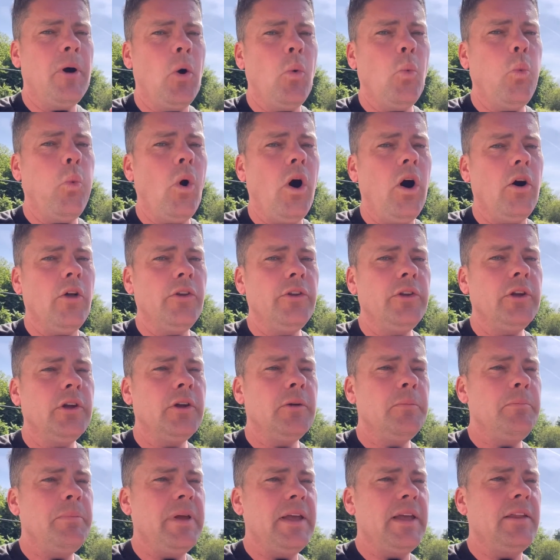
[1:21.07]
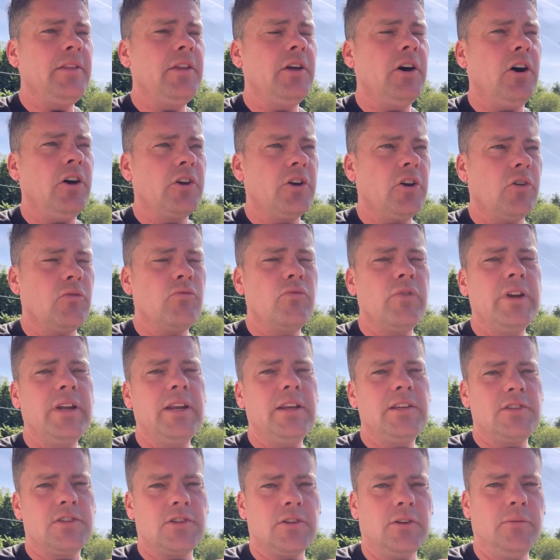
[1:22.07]
One, being that I got
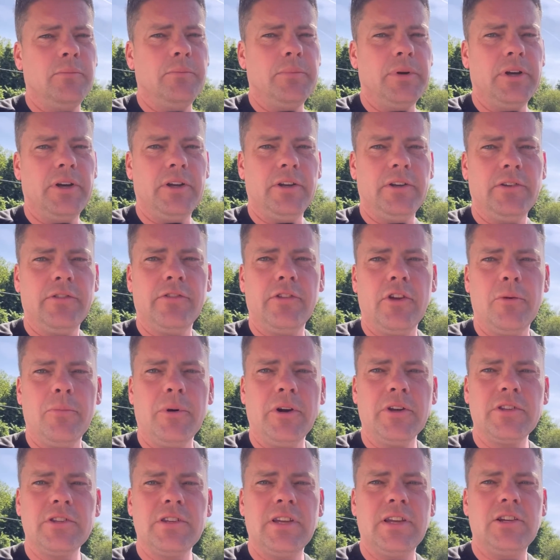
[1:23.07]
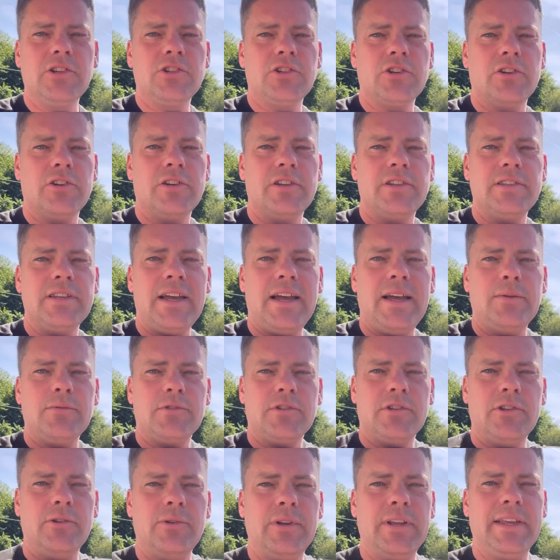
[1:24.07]
really sunburnt, so my t-shirt is
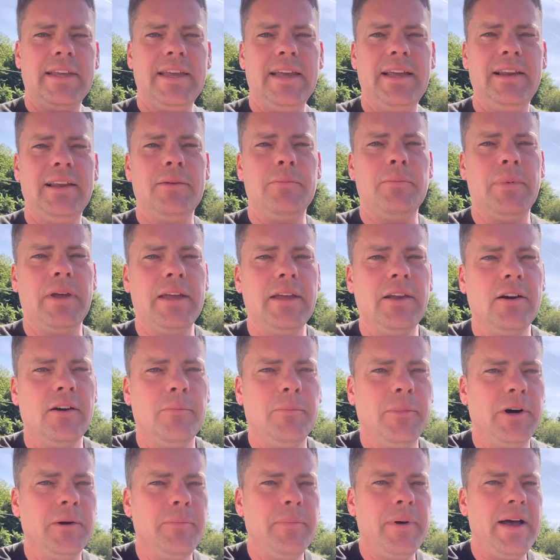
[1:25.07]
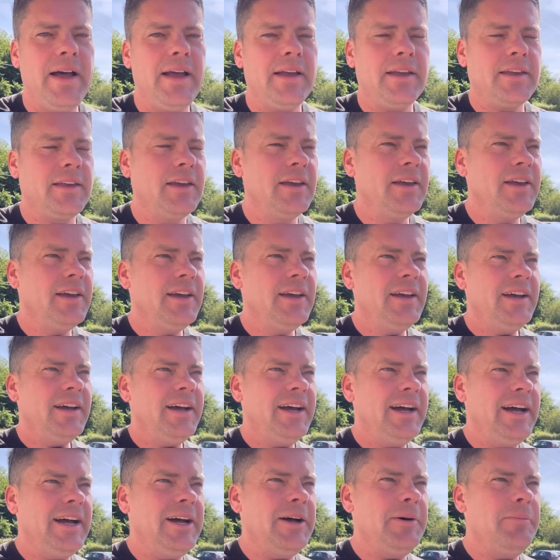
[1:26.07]
absolutely killing me on my back.
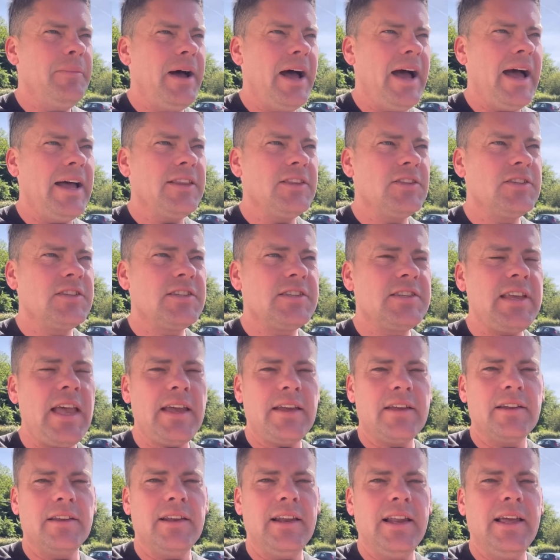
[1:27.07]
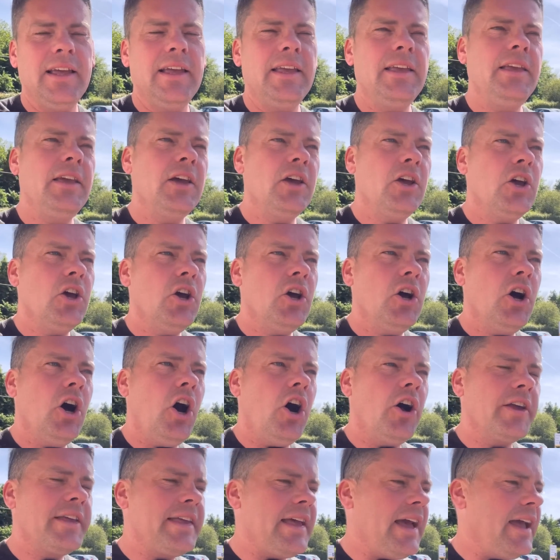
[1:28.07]
And secondly,
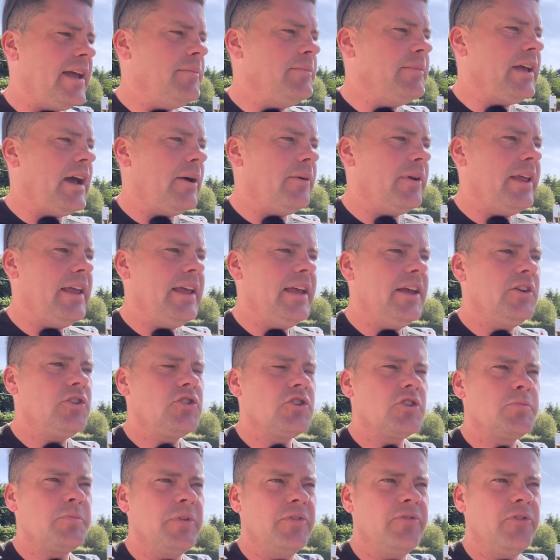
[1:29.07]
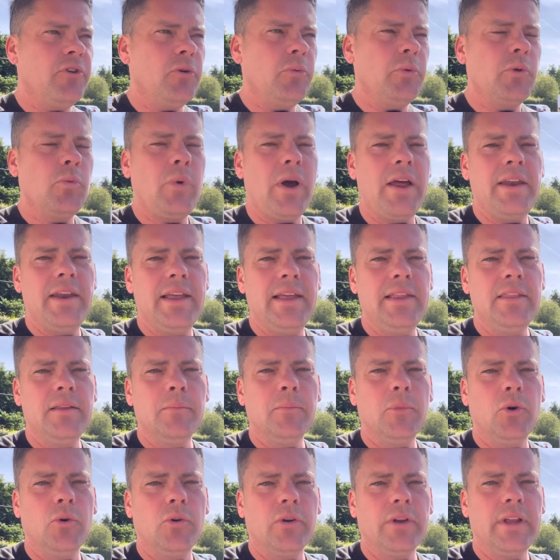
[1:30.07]
I came down here just before we went in the
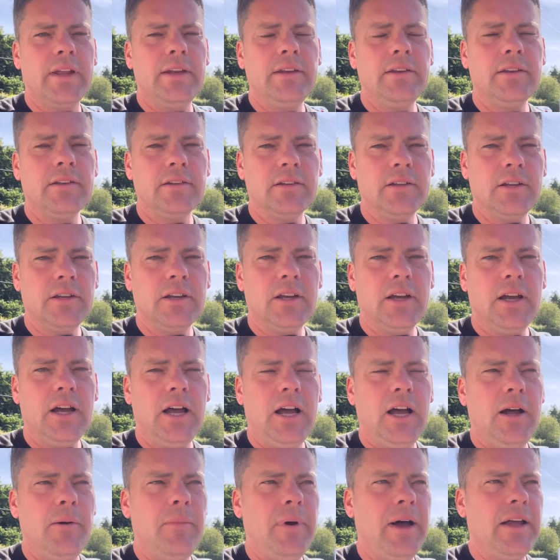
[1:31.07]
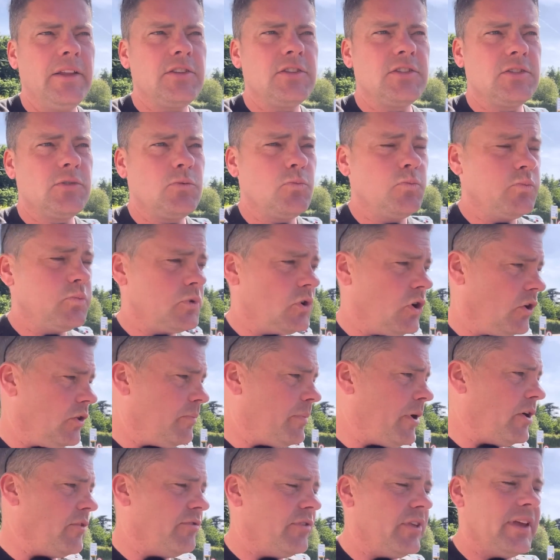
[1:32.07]
morning, got
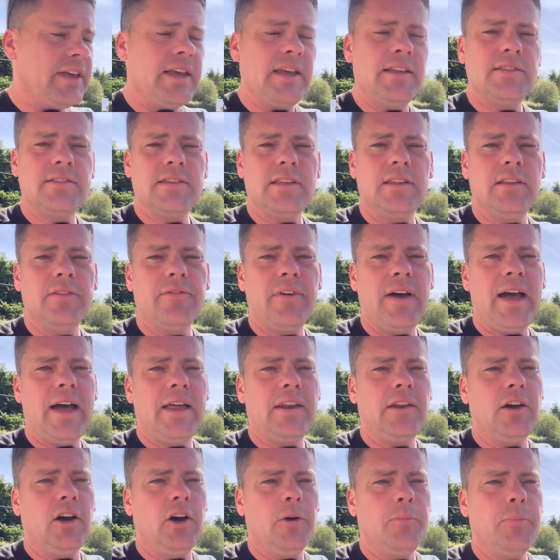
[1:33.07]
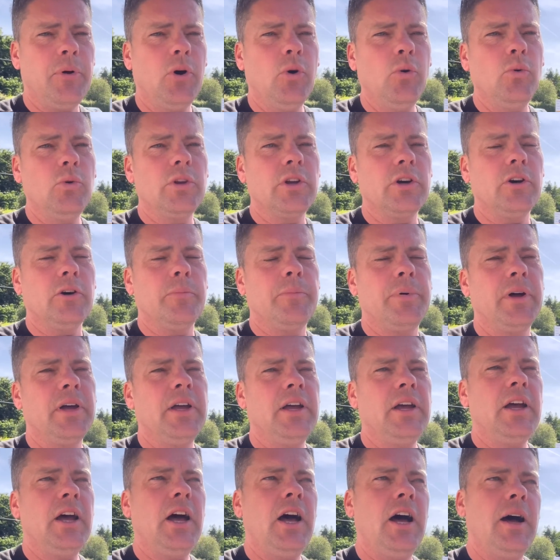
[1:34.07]
both the kids in the van, I pulled up,
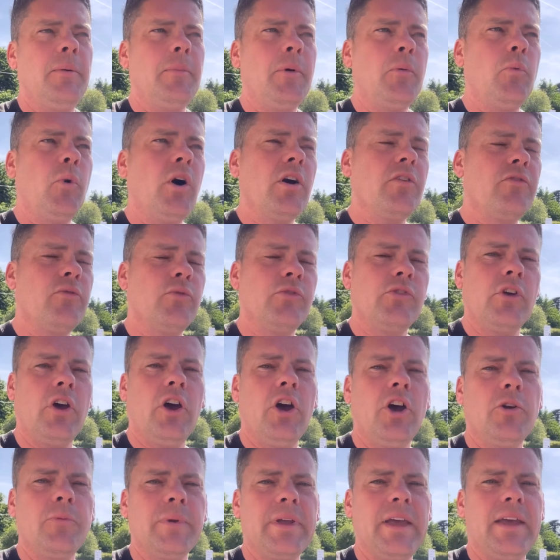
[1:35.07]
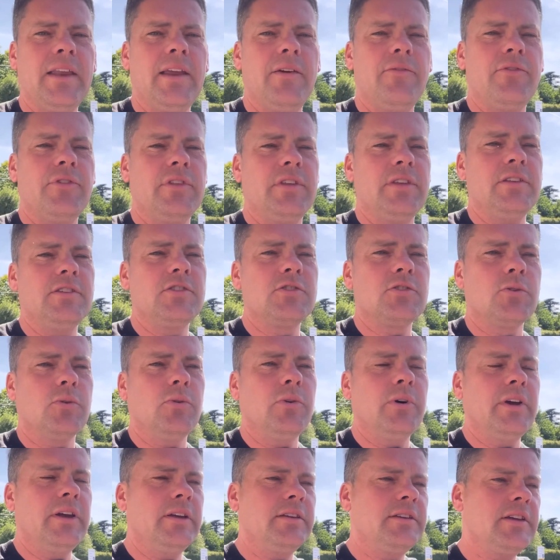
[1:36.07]
my wife was at home getting everything
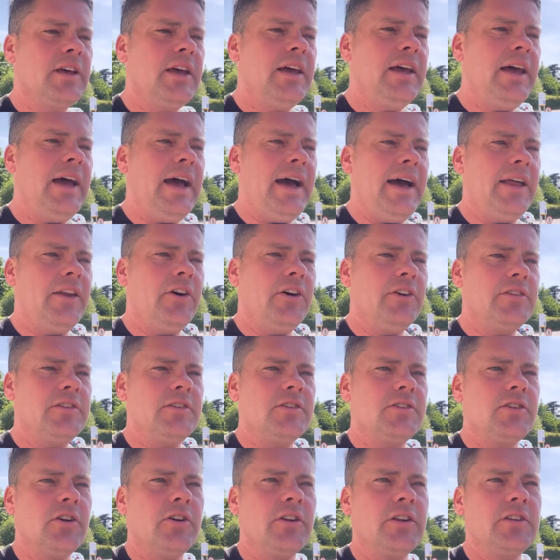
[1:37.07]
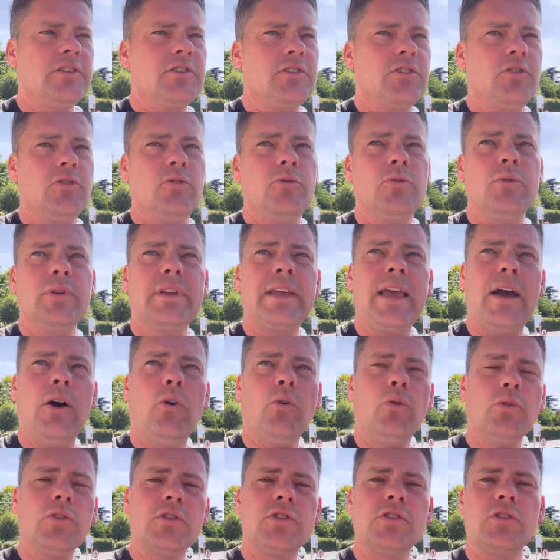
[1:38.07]
sorted, and I decided to get
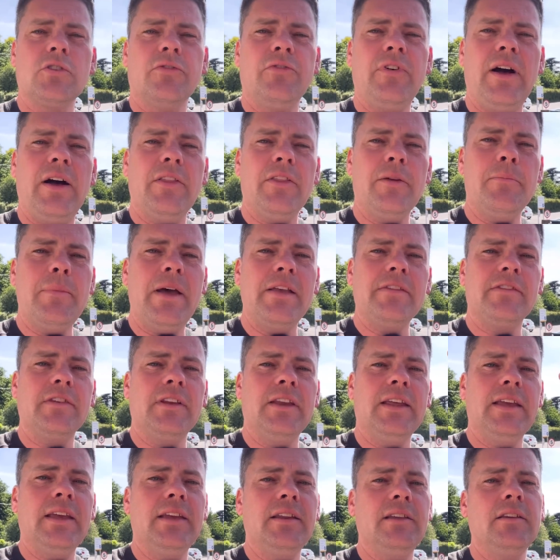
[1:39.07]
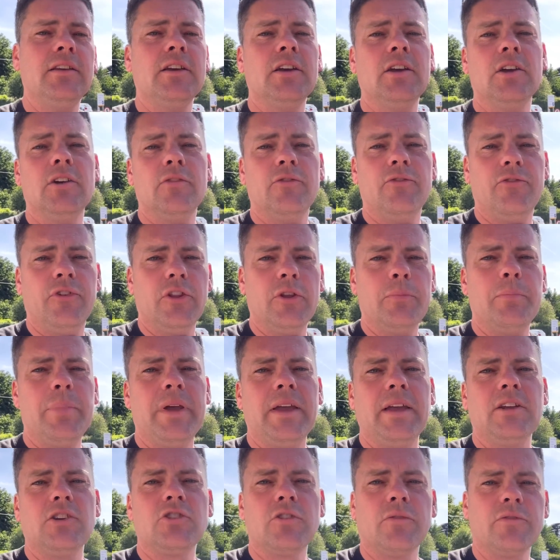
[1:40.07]
all the stuff out the mezzanine for the
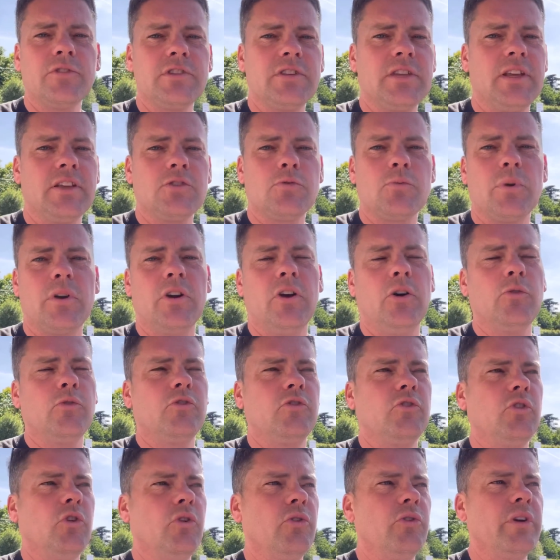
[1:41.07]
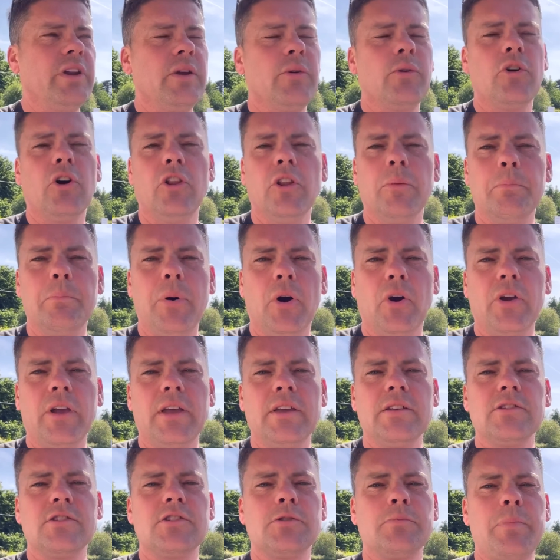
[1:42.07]
beach. Obviously that's where I was storing it. We've got the
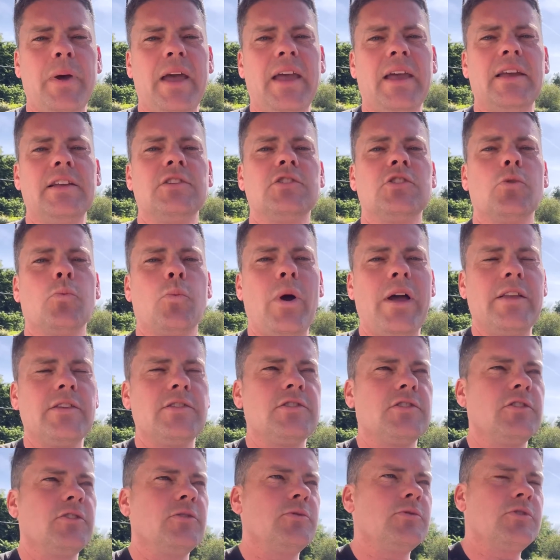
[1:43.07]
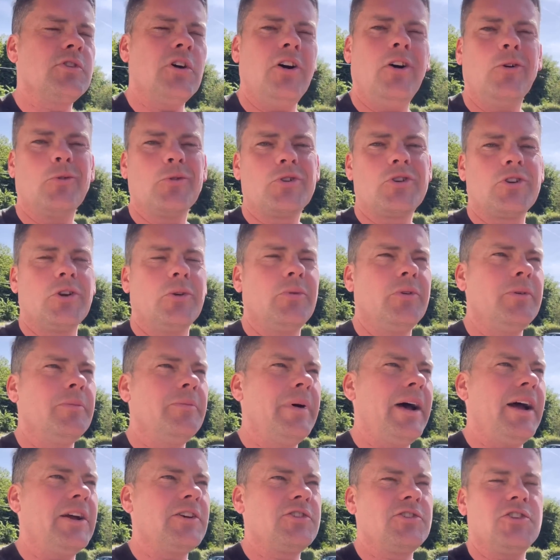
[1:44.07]
buckets, spades, the wetsuits, the whole shooting
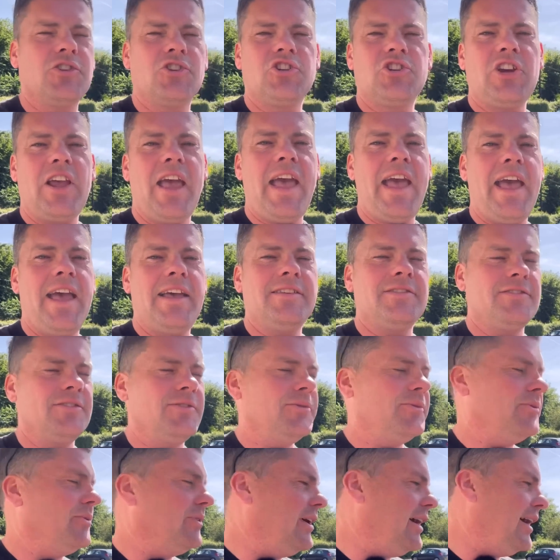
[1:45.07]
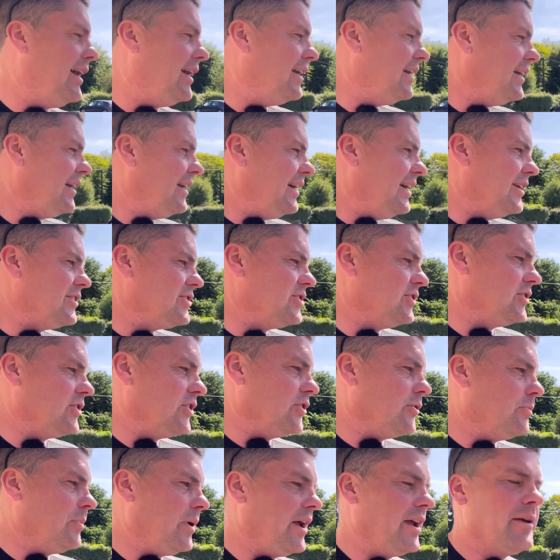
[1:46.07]
match, the chairs and all that, as you
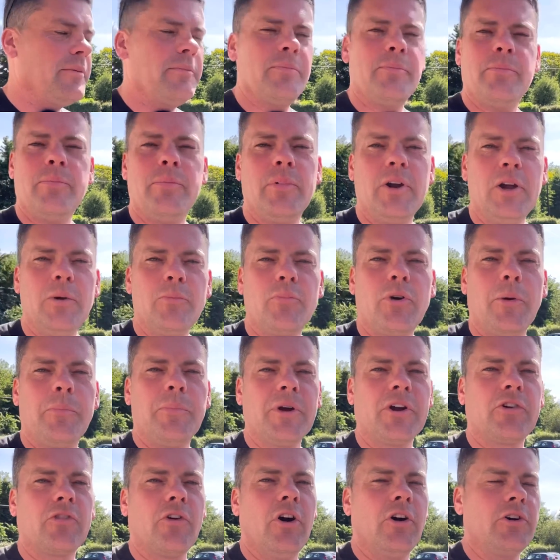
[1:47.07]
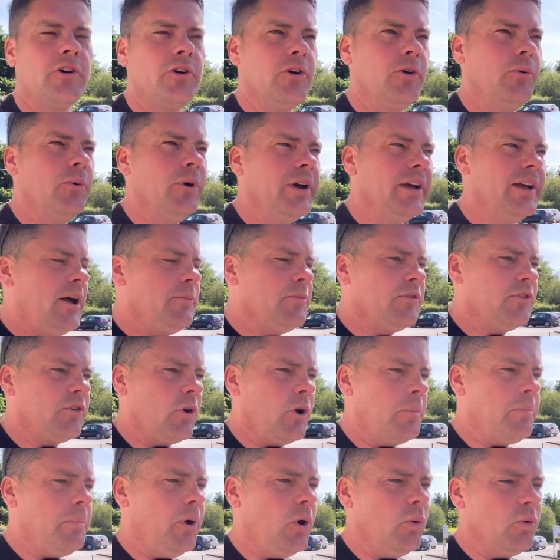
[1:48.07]
do, playing proper grockle. So
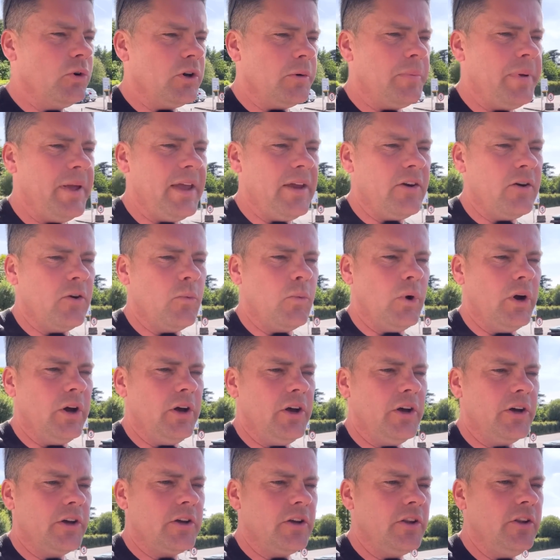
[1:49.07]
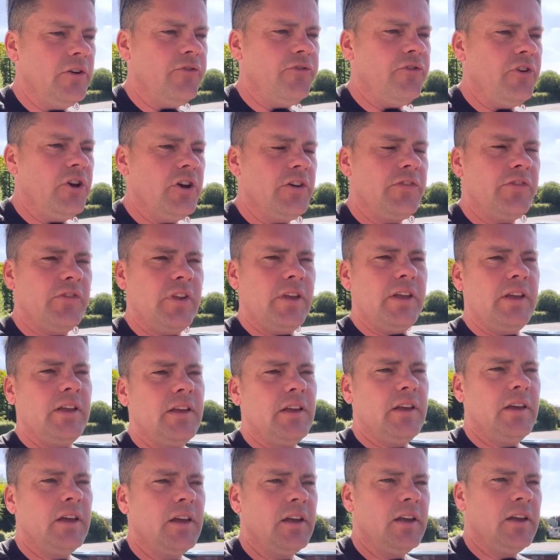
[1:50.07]
I pulled up here at work, and the first
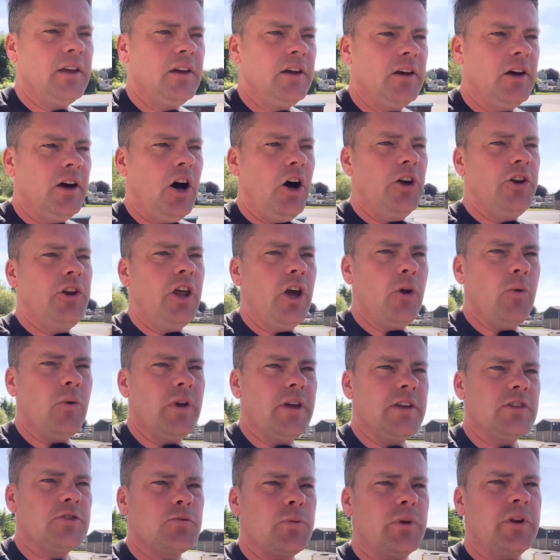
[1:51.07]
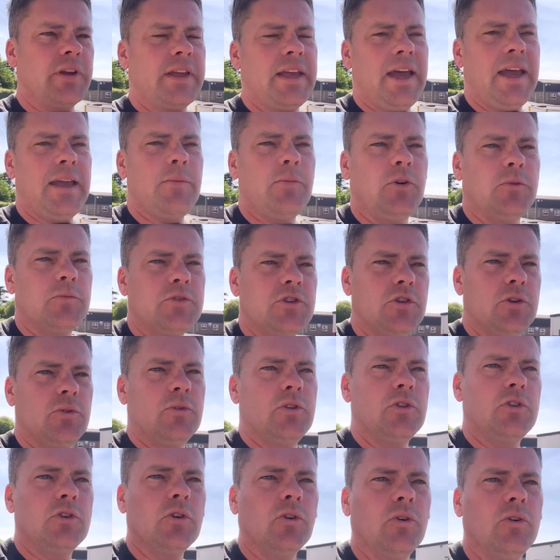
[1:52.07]
thing I noticed when I came up to
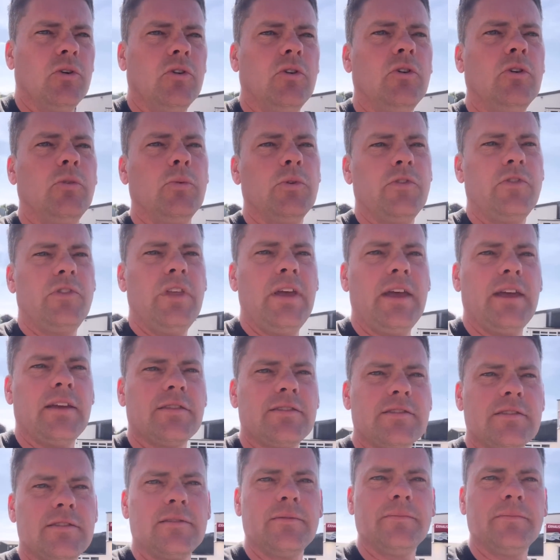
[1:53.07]
the door was this.